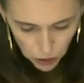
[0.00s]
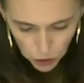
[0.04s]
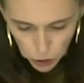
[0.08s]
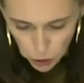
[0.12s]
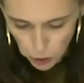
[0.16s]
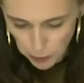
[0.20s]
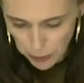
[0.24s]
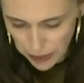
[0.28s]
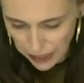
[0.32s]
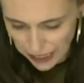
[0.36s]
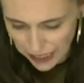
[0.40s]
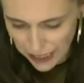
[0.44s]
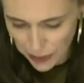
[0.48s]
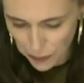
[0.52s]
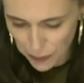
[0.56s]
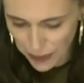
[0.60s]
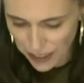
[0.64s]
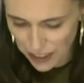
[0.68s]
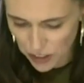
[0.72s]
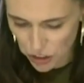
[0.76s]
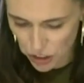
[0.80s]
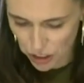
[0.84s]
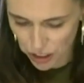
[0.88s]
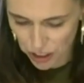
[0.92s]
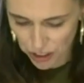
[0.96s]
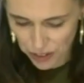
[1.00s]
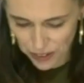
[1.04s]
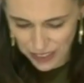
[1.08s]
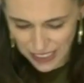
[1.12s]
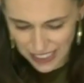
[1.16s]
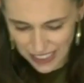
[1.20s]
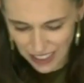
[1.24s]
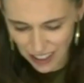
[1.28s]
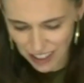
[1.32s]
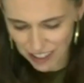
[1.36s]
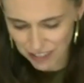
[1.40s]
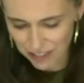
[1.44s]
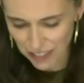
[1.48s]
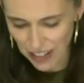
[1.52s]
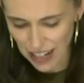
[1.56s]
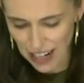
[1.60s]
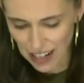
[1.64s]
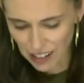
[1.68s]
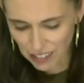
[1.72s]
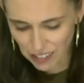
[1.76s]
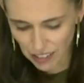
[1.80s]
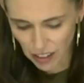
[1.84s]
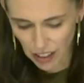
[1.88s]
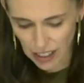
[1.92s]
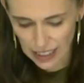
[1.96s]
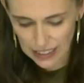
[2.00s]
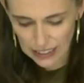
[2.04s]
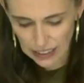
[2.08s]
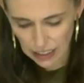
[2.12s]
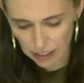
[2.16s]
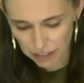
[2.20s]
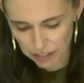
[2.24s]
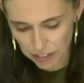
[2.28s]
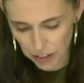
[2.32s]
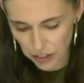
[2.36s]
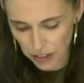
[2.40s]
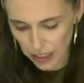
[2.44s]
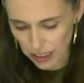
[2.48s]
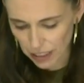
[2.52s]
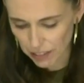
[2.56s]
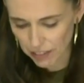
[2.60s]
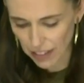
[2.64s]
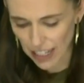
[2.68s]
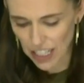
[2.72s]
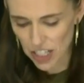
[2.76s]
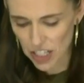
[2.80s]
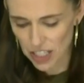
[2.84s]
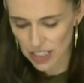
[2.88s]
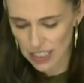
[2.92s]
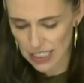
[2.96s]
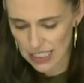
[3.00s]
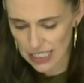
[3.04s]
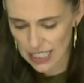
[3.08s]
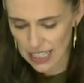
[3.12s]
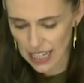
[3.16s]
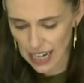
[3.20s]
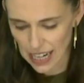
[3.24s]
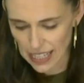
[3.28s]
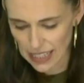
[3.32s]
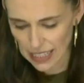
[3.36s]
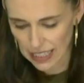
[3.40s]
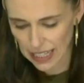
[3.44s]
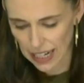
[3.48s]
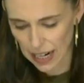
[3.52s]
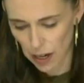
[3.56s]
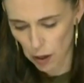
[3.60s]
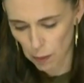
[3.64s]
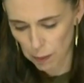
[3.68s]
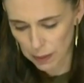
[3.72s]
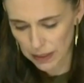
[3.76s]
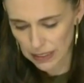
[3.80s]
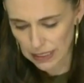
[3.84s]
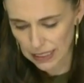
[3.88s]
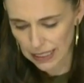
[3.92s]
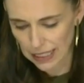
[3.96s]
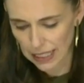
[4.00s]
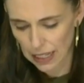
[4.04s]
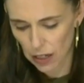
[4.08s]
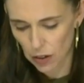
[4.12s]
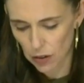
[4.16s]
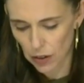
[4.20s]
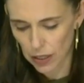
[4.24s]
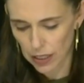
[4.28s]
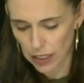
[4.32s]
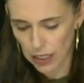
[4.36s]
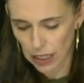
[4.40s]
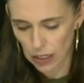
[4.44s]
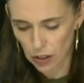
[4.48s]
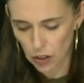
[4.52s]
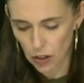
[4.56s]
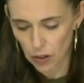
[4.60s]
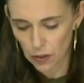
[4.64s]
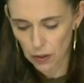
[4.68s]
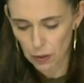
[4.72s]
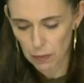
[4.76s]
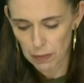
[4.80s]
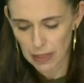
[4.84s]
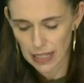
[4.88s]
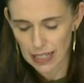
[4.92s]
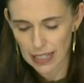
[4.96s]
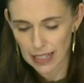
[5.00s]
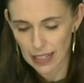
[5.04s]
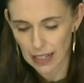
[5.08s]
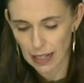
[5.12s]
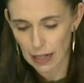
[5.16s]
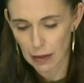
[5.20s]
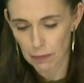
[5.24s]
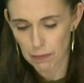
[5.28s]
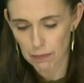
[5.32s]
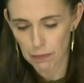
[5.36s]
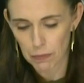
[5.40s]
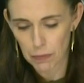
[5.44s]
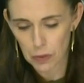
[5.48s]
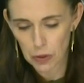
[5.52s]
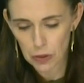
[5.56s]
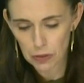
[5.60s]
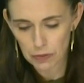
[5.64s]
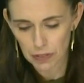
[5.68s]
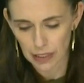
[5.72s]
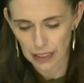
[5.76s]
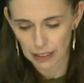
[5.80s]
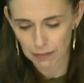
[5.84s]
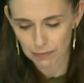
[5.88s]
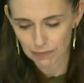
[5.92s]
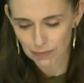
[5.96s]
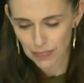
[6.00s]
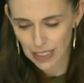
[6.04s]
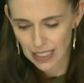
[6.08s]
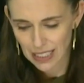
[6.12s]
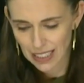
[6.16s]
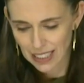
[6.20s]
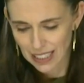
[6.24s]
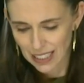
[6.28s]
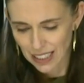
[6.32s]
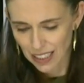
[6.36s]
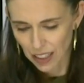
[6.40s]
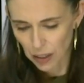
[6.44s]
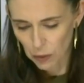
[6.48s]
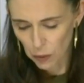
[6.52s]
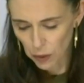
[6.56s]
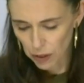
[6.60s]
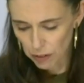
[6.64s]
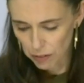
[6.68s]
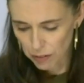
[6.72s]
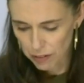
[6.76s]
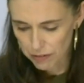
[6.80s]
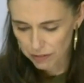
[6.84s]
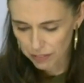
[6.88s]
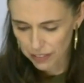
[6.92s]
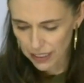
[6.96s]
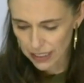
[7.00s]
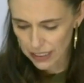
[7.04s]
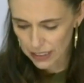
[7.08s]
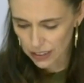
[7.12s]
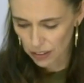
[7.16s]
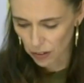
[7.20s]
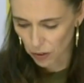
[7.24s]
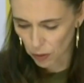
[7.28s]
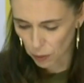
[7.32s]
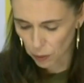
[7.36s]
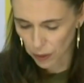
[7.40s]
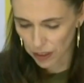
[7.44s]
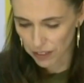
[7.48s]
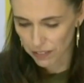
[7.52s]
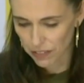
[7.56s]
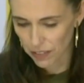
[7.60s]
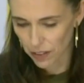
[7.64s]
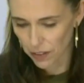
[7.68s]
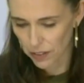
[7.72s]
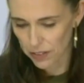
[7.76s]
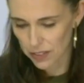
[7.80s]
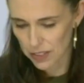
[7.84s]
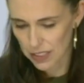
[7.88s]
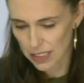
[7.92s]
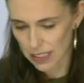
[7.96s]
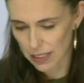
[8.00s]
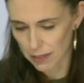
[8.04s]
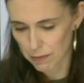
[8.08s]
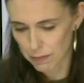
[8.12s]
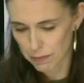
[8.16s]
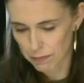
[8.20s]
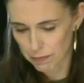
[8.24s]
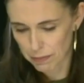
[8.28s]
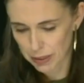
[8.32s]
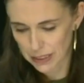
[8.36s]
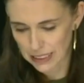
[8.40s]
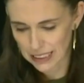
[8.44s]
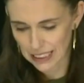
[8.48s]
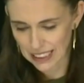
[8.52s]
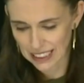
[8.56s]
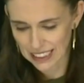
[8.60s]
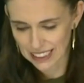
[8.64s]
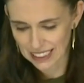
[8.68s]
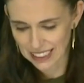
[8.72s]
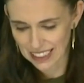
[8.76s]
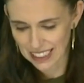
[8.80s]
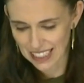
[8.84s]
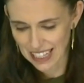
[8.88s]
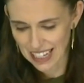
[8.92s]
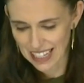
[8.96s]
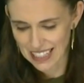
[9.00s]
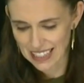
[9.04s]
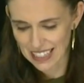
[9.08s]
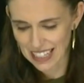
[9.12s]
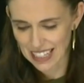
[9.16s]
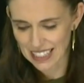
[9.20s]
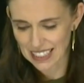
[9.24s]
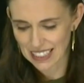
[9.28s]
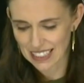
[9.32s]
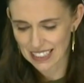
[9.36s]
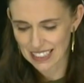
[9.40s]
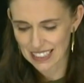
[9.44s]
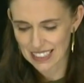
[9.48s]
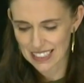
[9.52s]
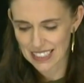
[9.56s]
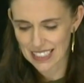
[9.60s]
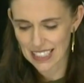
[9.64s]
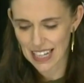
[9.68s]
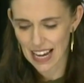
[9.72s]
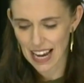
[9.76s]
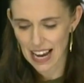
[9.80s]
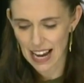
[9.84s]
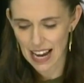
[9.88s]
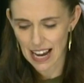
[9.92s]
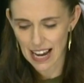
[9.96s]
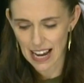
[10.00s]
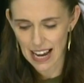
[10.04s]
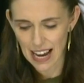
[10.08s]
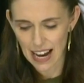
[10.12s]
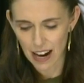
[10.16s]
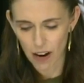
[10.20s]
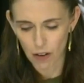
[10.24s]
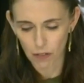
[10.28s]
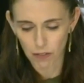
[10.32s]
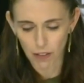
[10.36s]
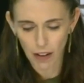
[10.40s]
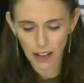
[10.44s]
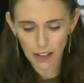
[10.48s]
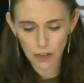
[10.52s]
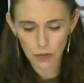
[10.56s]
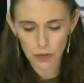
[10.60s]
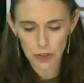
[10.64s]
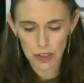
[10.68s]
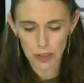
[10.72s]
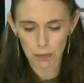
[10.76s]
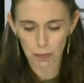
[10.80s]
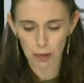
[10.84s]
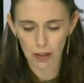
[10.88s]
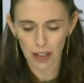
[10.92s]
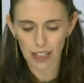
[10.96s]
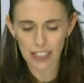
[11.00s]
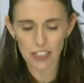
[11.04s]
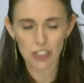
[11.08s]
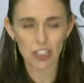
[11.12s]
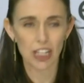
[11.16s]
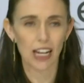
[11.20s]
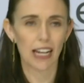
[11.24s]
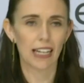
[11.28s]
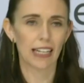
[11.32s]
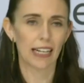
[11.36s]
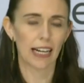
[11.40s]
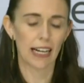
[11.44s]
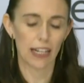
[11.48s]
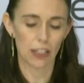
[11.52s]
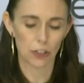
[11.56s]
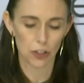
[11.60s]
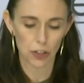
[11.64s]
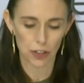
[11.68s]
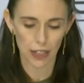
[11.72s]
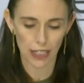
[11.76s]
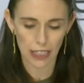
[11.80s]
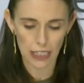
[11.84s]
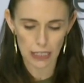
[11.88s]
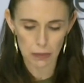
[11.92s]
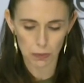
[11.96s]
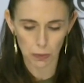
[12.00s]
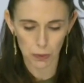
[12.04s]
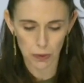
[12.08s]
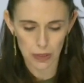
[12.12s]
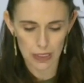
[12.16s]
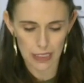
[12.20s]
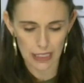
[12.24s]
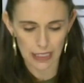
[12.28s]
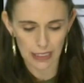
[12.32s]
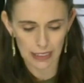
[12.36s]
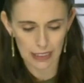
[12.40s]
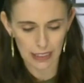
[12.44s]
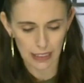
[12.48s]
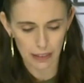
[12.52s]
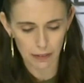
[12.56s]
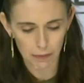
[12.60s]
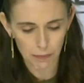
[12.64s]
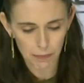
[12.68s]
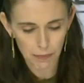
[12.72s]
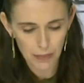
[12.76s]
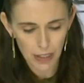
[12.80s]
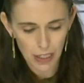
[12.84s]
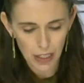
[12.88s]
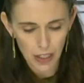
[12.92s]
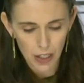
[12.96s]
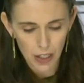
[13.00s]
On to a bit of Kiwi ingenuity, I've outlined a few innovations today that are helping to get our economy moving. I want to reflect on one of those in particular, and that is our vital supply chain, our transport sector.